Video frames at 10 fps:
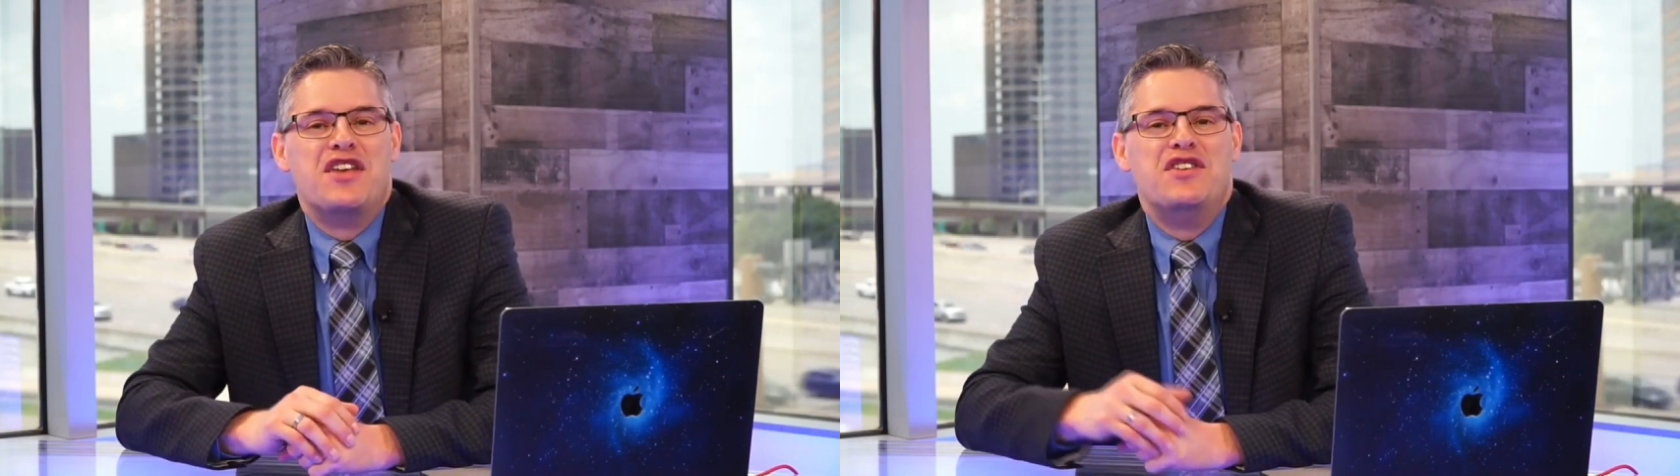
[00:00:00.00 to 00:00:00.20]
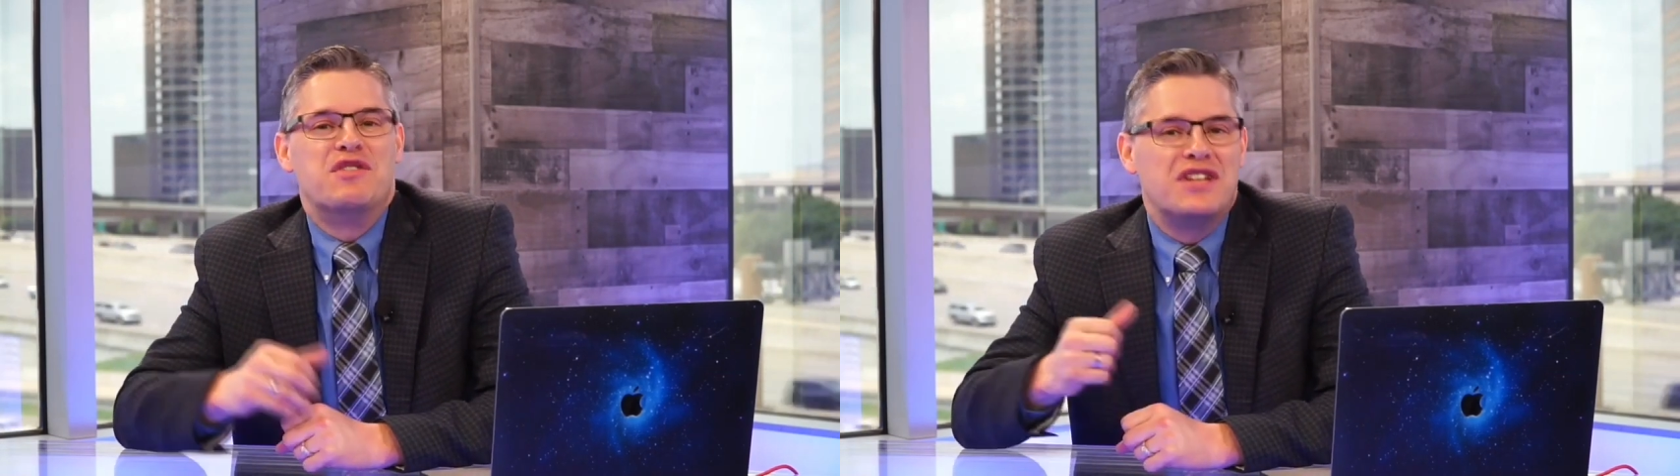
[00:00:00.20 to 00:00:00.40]

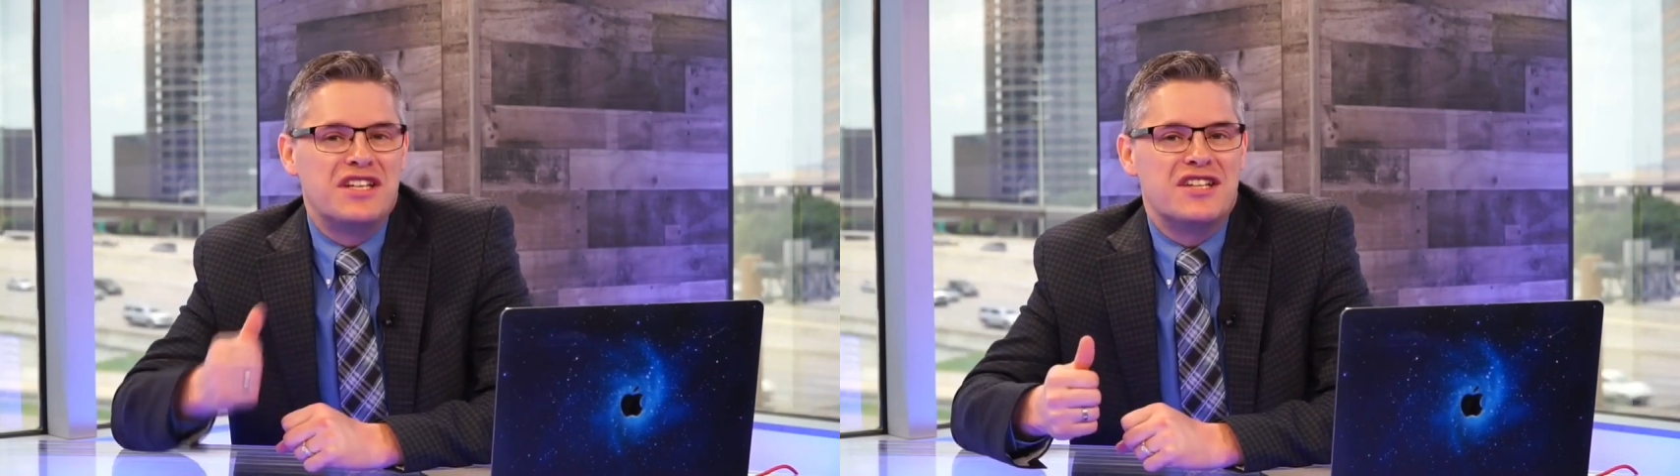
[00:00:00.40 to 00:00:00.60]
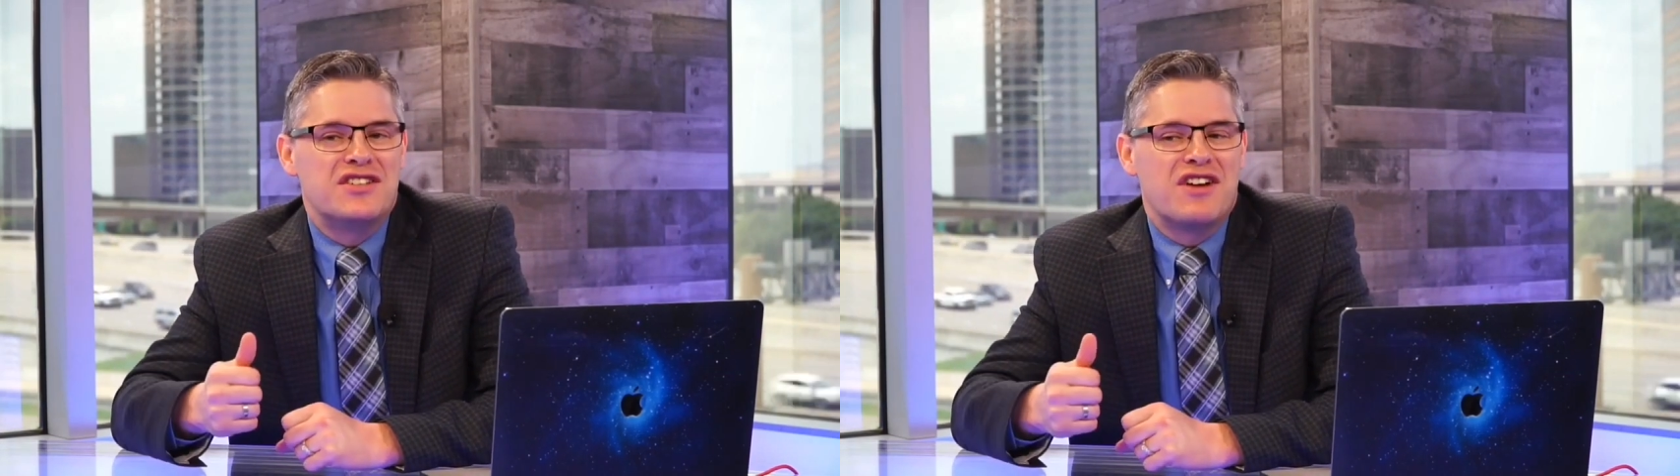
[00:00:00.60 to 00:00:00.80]
you can
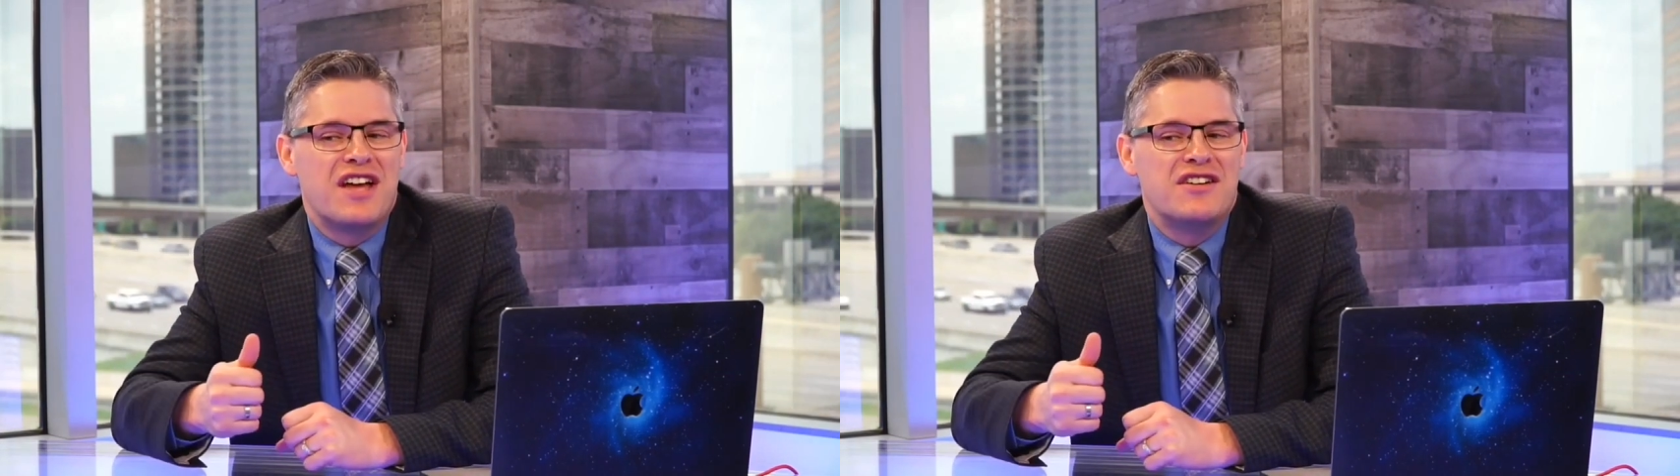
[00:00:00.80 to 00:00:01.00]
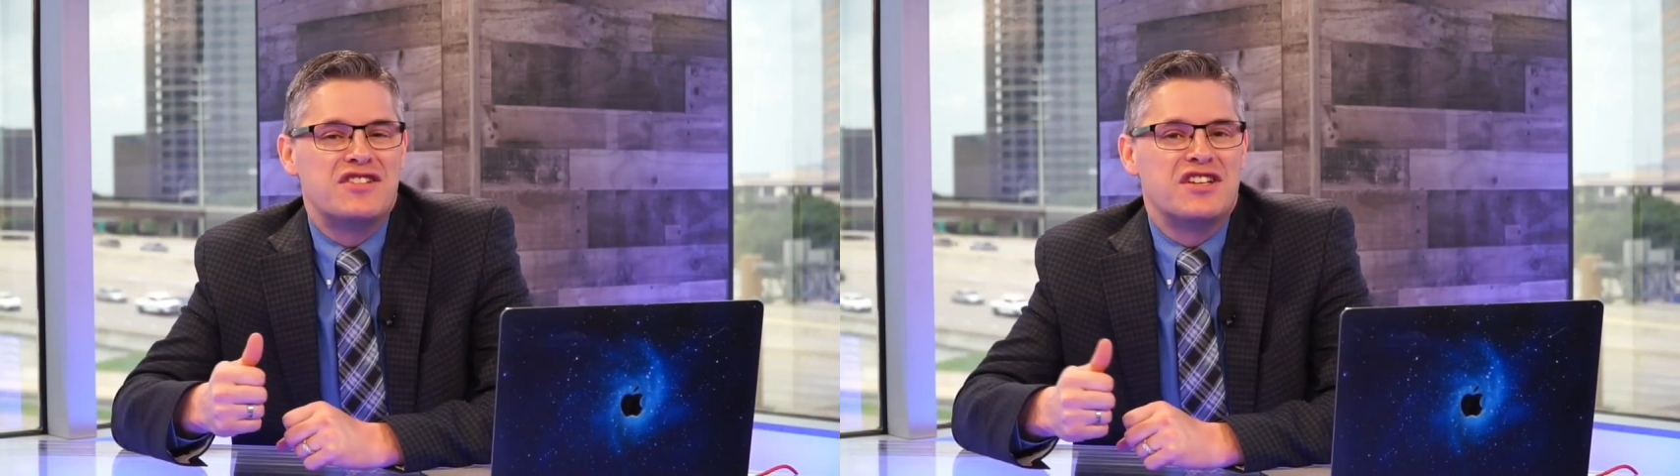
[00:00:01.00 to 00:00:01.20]
get your
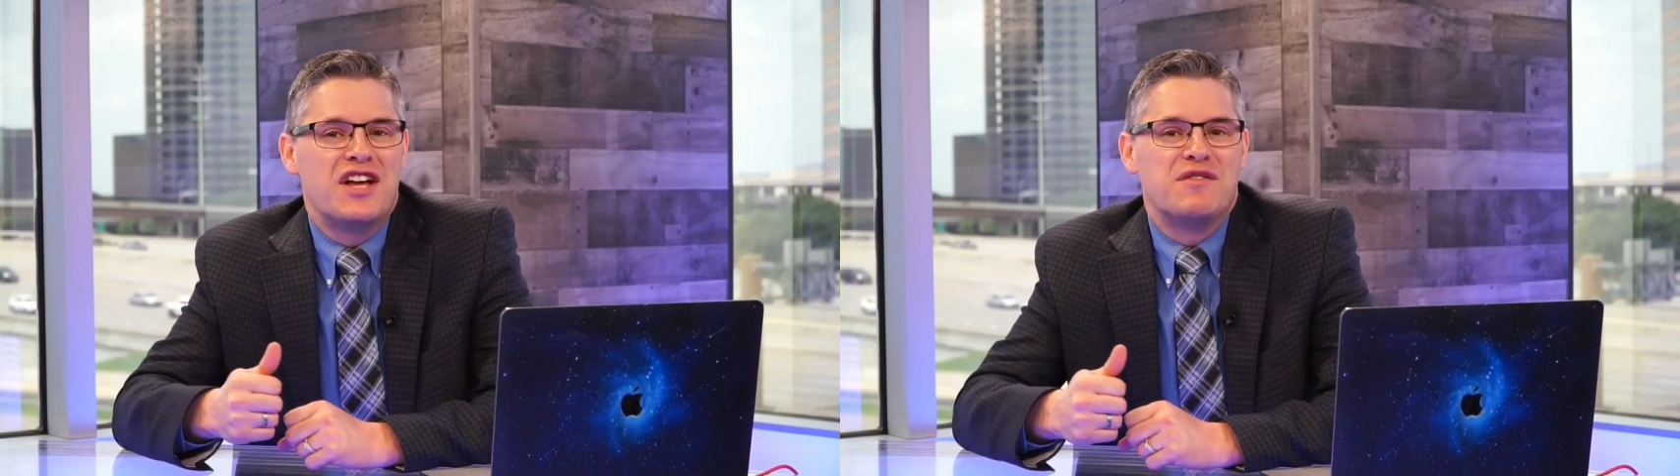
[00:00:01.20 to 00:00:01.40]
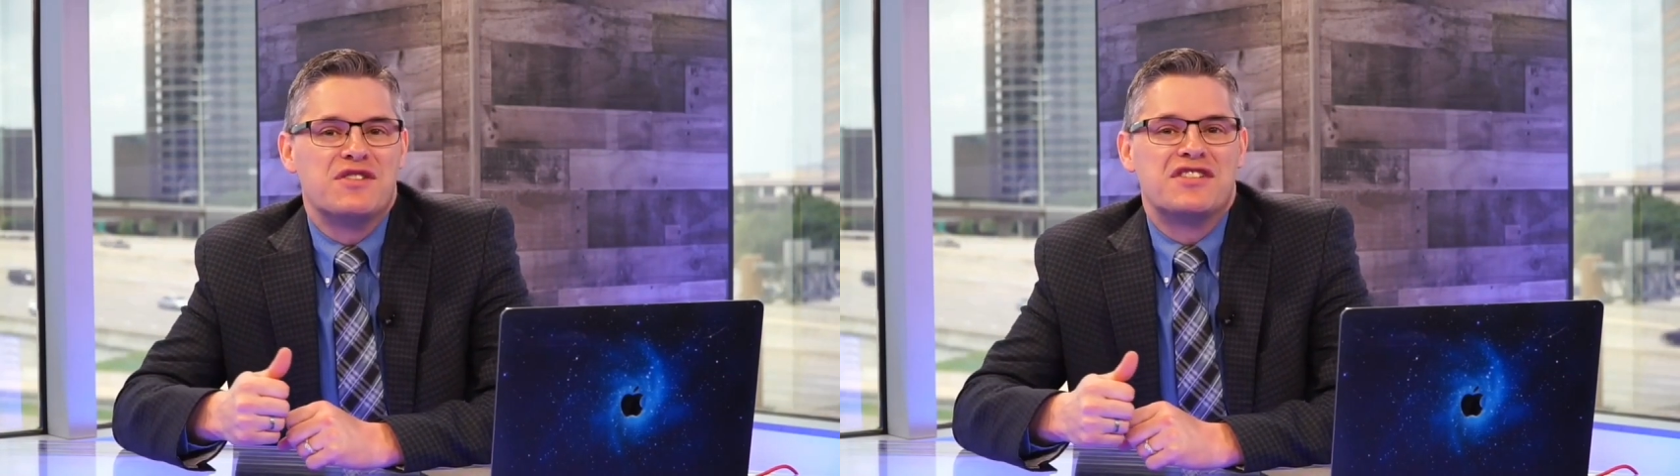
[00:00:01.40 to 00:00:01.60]
energy levels